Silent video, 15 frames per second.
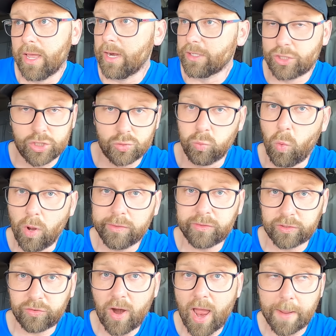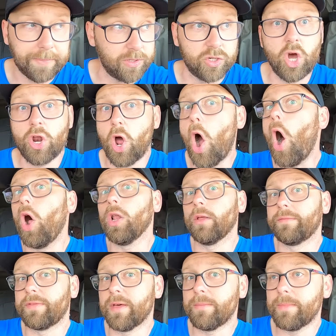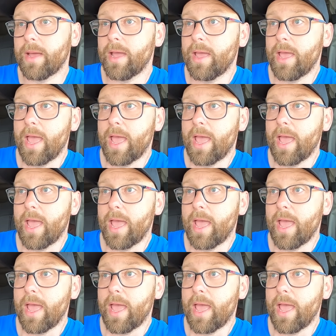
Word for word: and it's just one strap, it's not all of them,